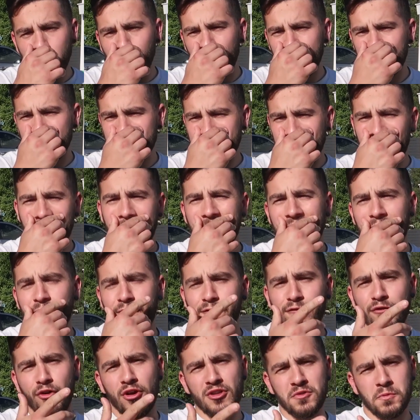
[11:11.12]
Which is going to be the
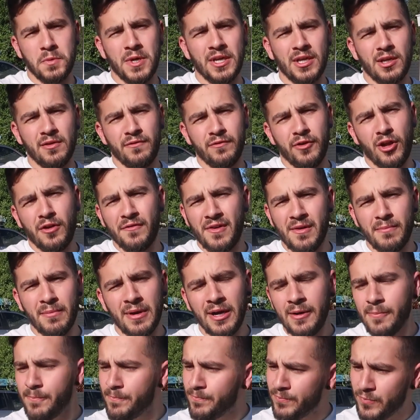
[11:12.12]
first week of
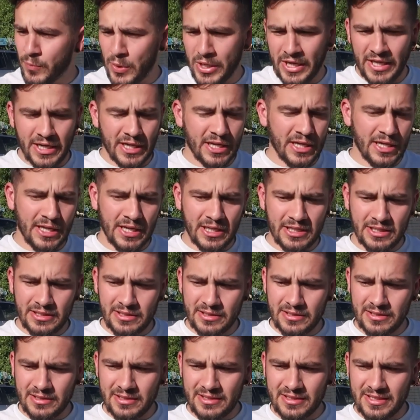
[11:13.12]
November. We're going to
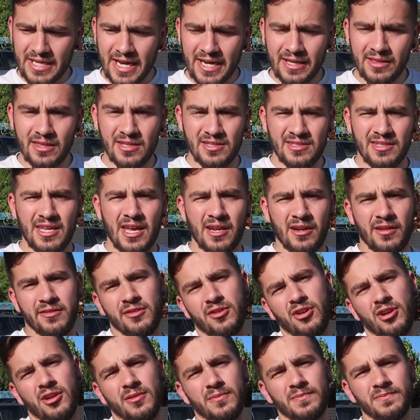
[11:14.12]
take this down to
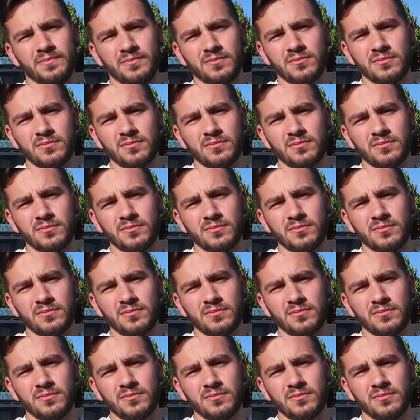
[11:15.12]
dirt.